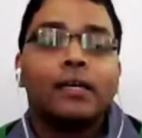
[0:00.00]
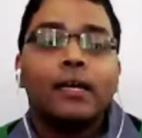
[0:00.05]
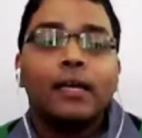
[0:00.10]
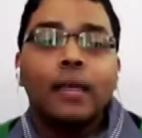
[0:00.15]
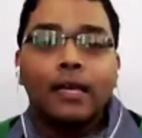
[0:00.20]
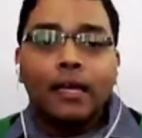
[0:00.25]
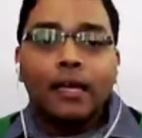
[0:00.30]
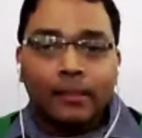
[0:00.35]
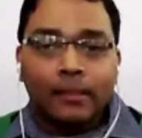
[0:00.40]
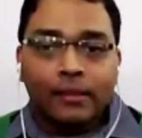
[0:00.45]

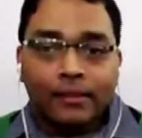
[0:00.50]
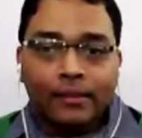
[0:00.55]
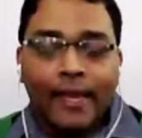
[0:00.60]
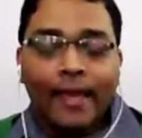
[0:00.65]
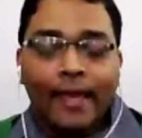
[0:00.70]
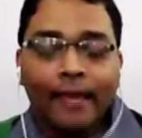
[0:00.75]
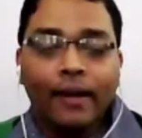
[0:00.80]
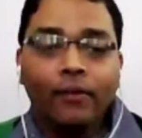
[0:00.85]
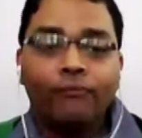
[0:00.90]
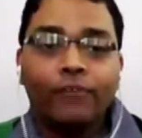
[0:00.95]
then we
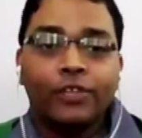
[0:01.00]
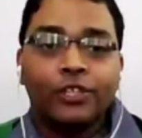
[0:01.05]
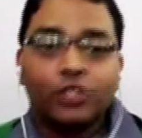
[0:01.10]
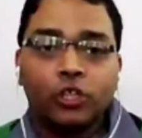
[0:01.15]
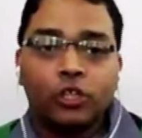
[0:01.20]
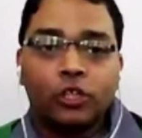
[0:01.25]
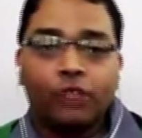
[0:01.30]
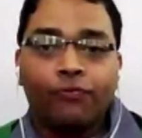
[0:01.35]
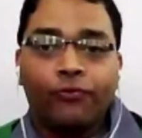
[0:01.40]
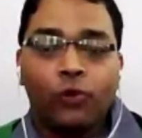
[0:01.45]
should
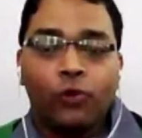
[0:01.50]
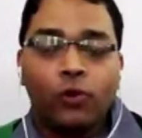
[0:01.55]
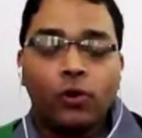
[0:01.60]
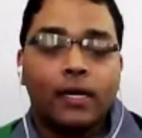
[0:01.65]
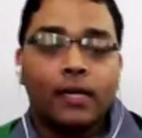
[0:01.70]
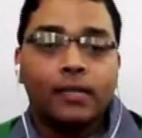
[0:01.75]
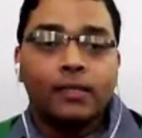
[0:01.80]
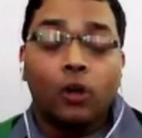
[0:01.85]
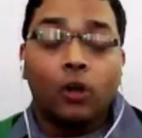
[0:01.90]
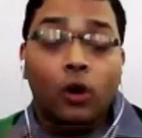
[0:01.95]
focus on
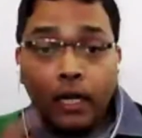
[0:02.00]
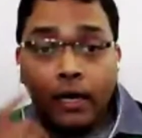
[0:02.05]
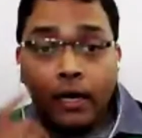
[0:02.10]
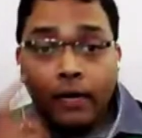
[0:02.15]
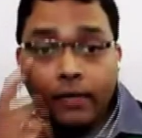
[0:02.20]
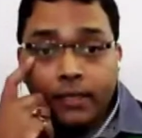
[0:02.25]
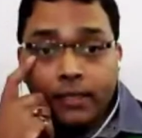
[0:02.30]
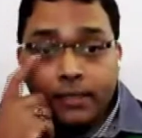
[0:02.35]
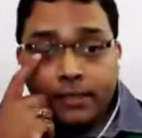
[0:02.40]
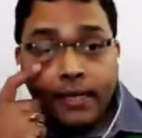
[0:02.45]
our
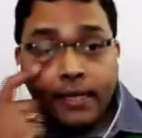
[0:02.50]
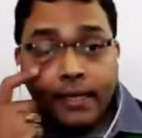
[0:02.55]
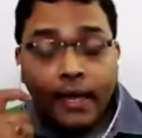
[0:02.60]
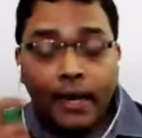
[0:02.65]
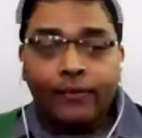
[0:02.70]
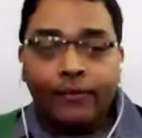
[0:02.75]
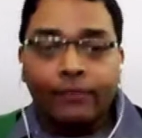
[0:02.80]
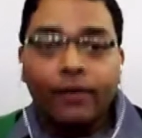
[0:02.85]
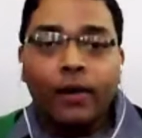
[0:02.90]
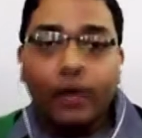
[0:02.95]
JEE
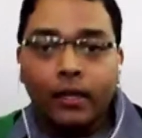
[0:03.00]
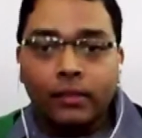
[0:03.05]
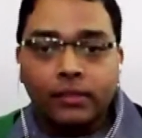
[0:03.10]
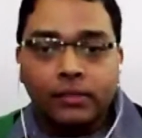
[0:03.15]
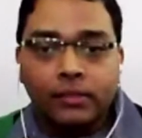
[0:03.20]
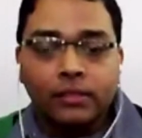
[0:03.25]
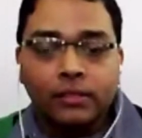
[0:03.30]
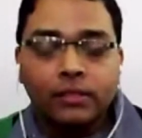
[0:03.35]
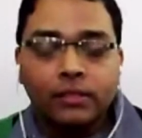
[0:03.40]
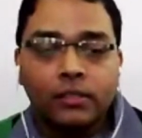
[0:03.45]
advanced,
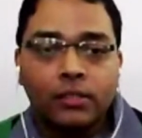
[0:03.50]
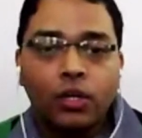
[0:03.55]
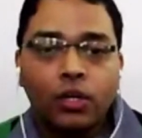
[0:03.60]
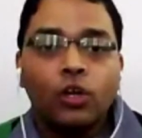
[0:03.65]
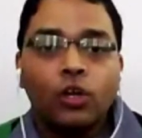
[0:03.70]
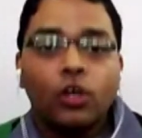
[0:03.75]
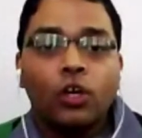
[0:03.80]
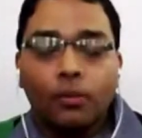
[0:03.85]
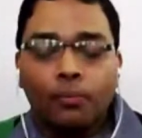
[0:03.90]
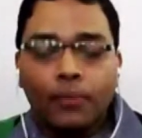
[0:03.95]

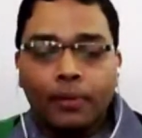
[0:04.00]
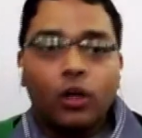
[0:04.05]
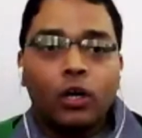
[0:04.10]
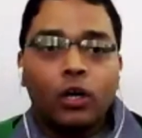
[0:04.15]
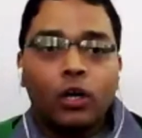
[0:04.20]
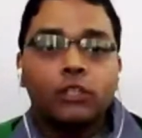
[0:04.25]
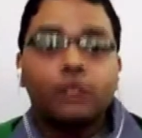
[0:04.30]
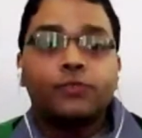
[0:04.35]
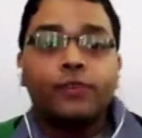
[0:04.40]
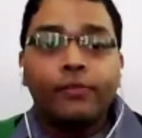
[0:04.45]
because we
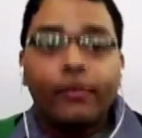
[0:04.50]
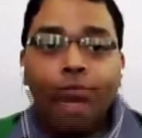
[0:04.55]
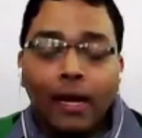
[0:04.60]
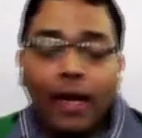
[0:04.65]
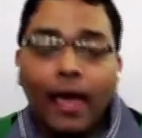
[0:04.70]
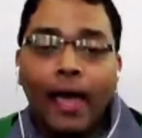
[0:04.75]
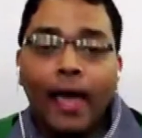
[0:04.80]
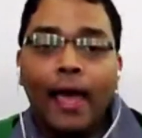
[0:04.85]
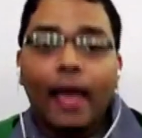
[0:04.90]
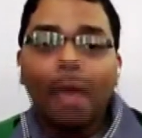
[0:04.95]
will
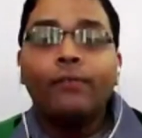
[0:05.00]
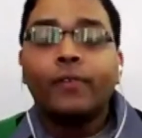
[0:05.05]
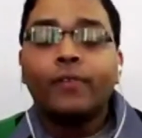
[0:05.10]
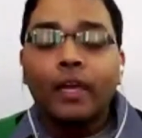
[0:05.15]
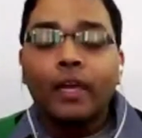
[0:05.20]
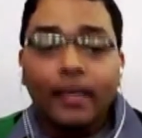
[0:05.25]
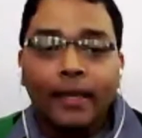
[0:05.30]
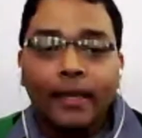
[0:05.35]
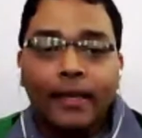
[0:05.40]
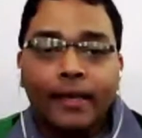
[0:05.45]
have a
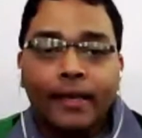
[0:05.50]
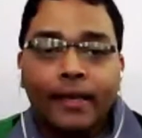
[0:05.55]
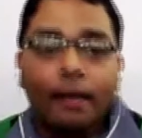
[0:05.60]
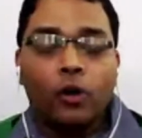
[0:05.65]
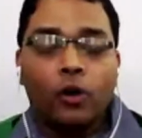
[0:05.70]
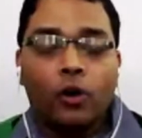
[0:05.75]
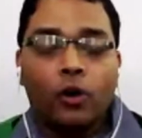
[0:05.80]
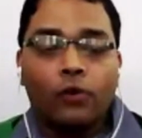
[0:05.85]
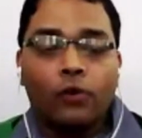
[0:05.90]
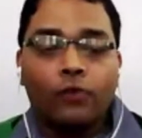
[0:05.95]
couple of
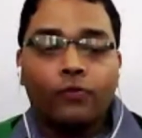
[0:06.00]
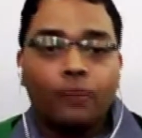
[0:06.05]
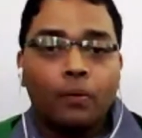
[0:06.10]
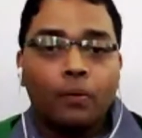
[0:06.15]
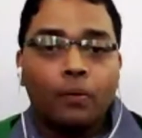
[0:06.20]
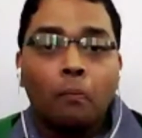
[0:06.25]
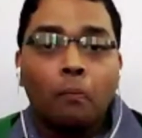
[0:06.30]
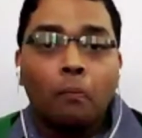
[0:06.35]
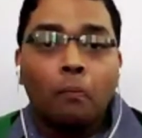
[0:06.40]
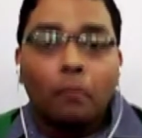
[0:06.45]

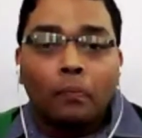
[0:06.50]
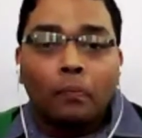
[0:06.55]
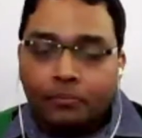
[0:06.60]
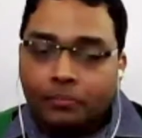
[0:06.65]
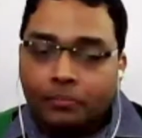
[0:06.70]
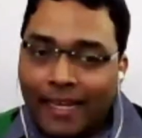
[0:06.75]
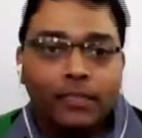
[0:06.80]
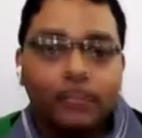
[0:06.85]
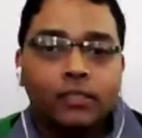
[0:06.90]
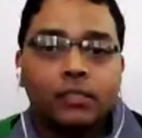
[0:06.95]
days
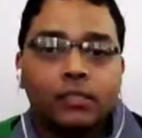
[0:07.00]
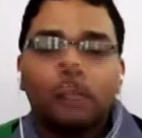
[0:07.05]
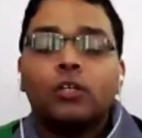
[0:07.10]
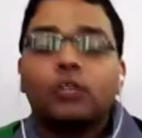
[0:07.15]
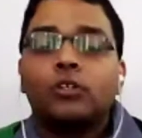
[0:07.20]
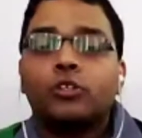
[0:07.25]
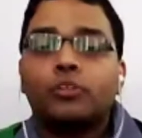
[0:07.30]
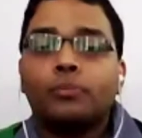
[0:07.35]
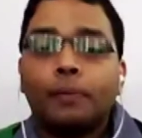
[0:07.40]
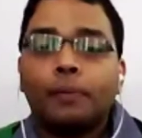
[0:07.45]
to be
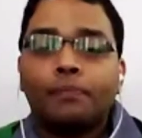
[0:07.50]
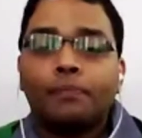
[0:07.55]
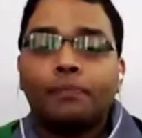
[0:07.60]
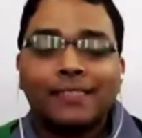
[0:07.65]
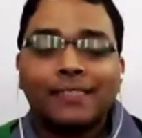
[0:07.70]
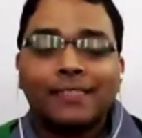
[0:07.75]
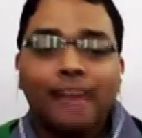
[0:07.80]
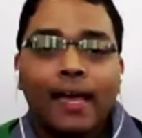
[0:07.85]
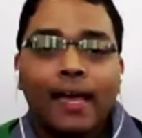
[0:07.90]
precise